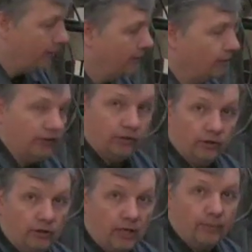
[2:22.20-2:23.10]
weld. If you
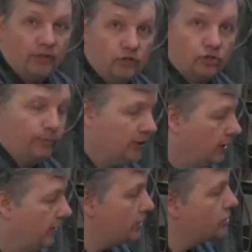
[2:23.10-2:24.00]
come in and zoom
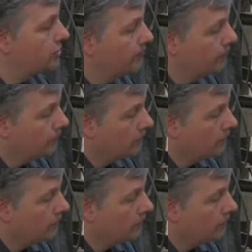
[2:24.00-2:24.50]
in on this.